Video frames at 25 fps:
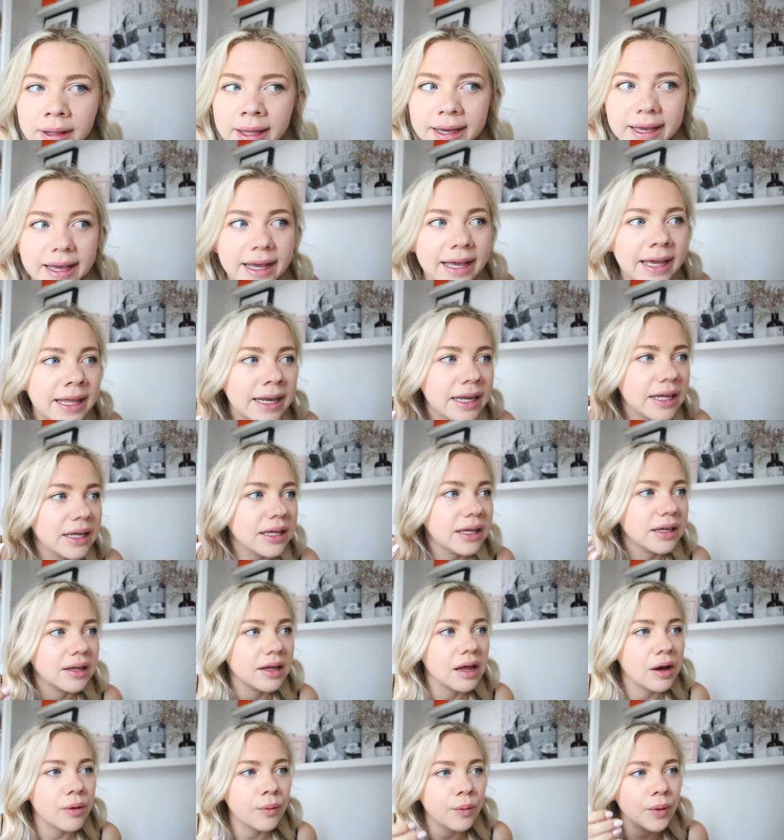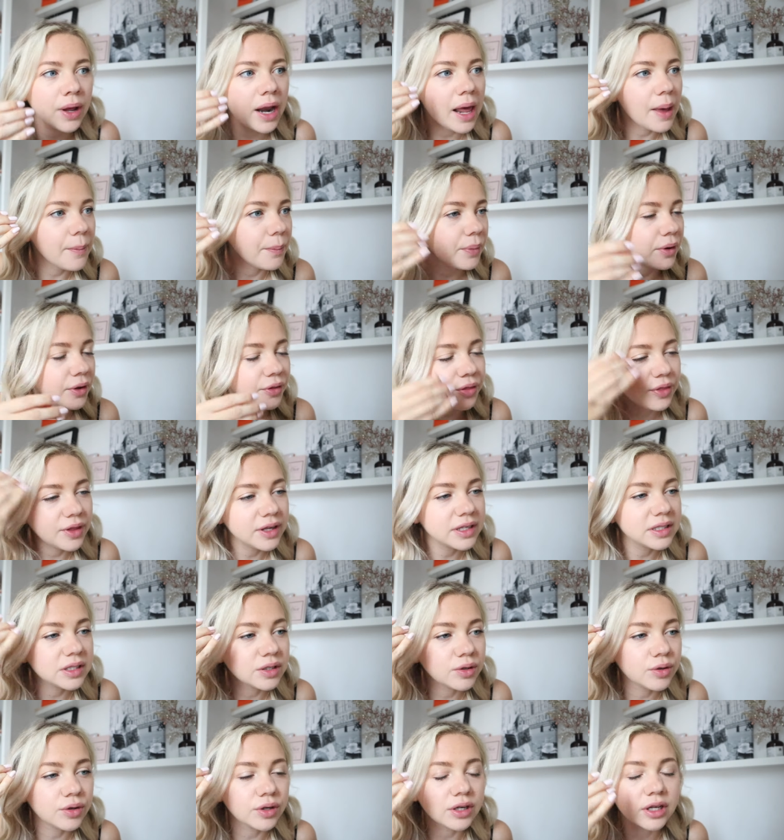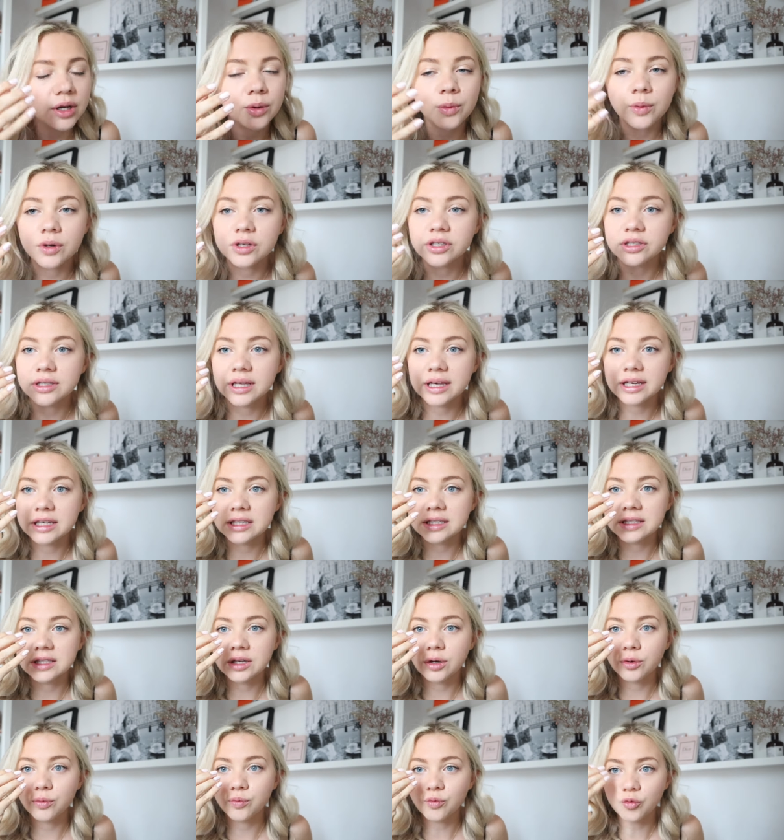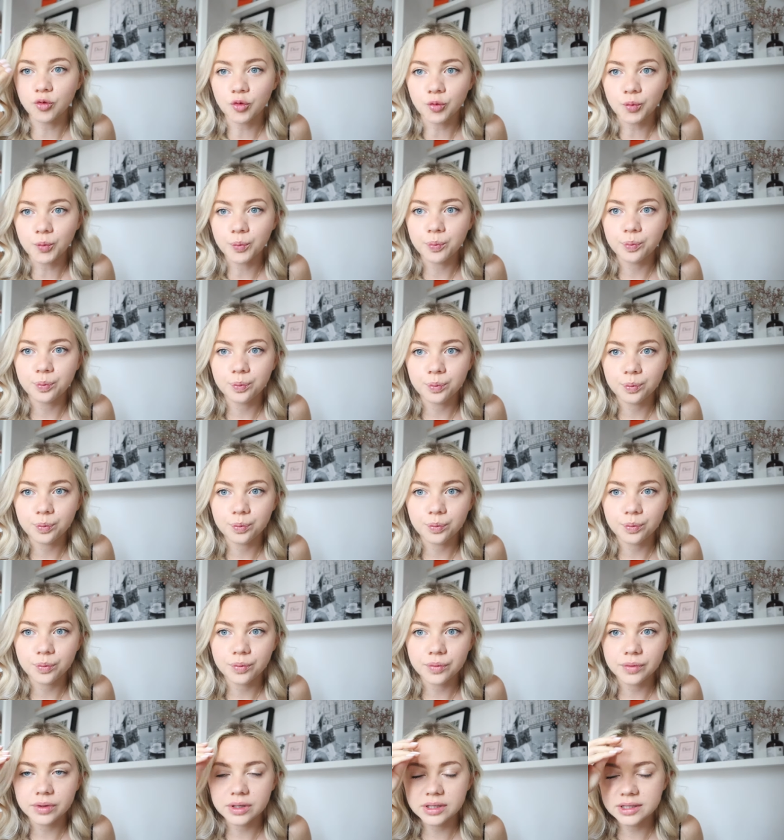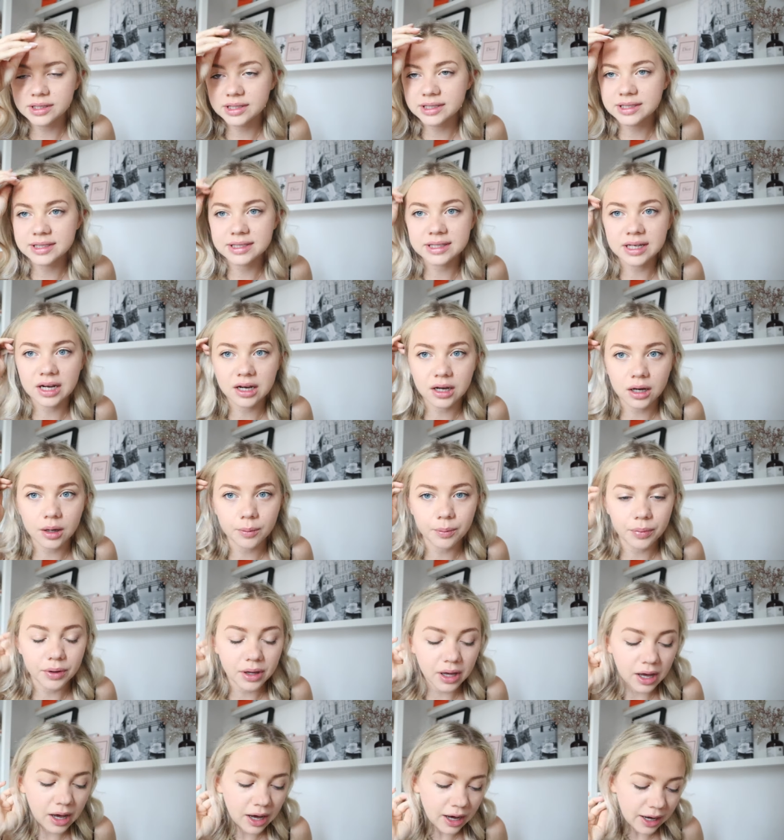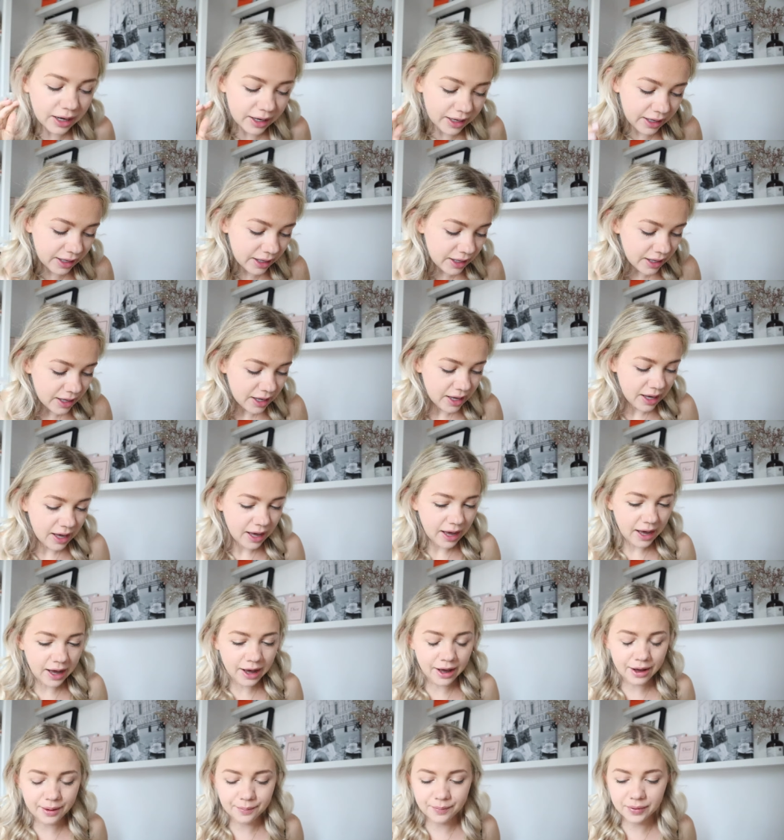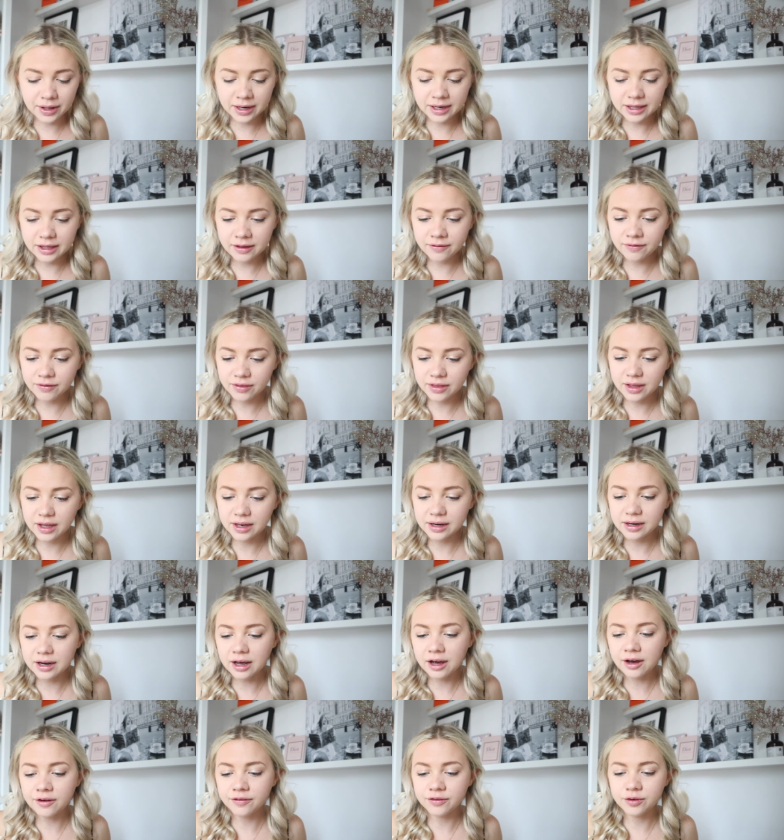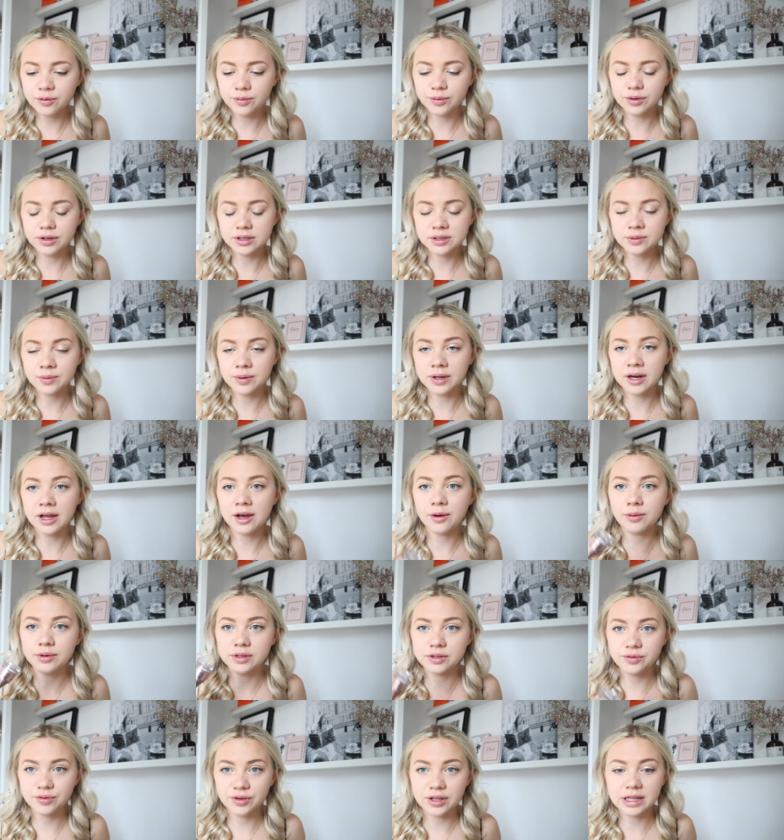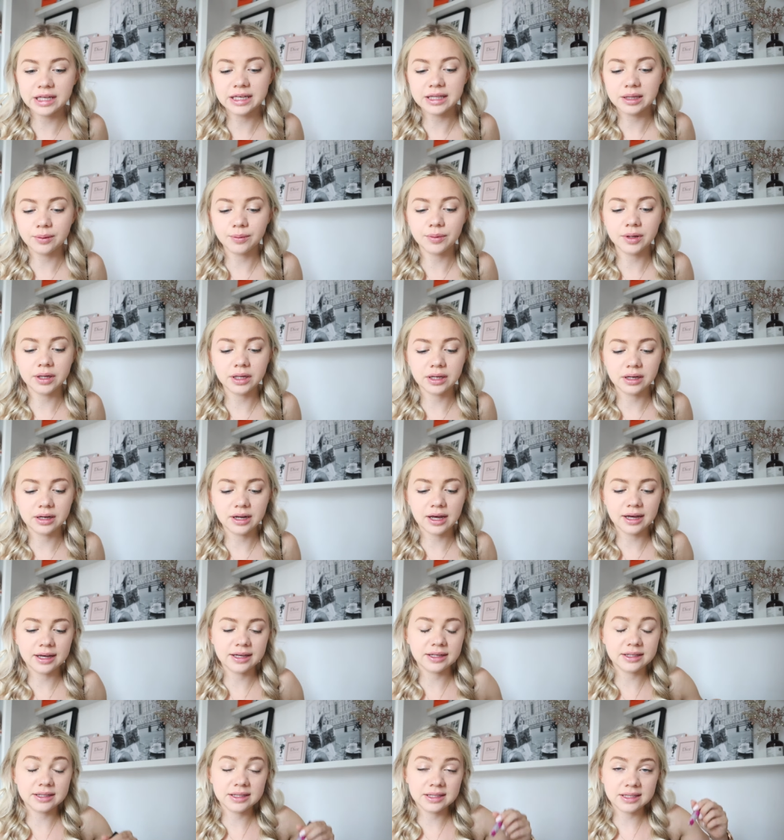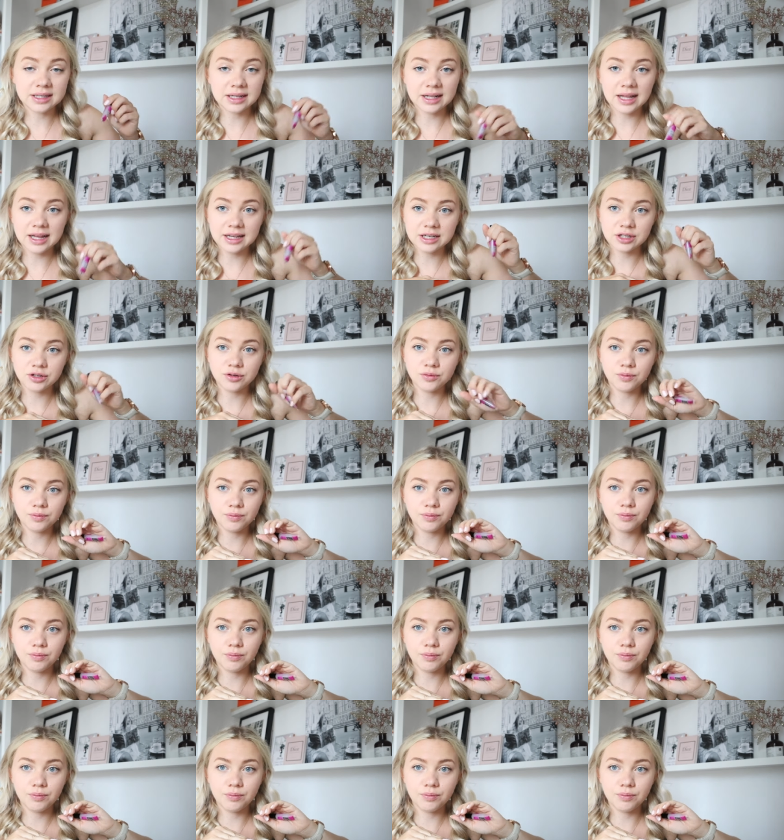Like, it, when I put this on, it was like so stuck up high. And even then afterwards, when I was filling them in, I still had to